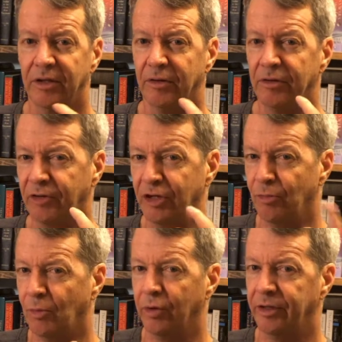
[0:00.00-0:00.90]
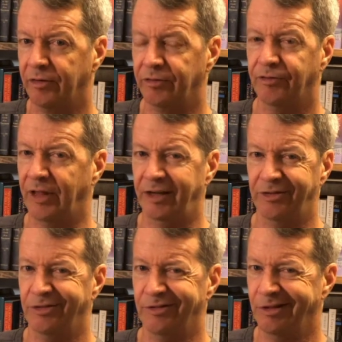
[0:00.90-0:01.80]
see, you're more than just
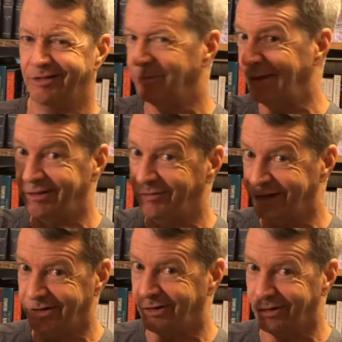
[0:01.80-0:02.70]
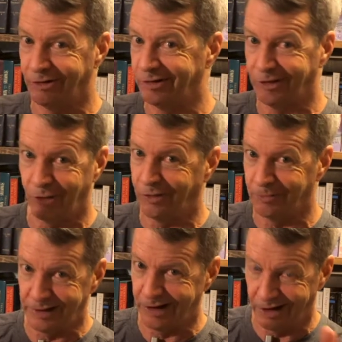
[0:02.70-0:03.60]
flesh. This is metaphysical, going
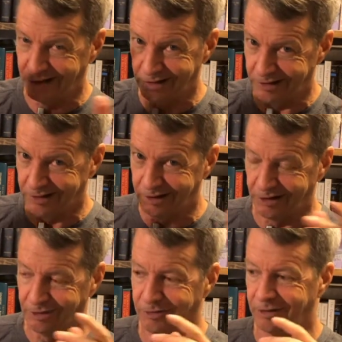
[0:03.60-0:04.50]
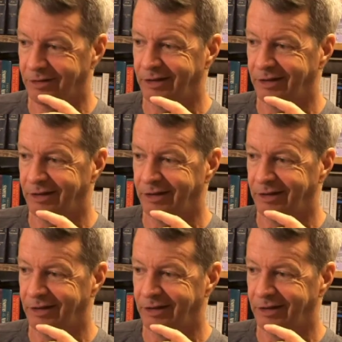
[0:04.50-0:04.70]
beyond, you know, the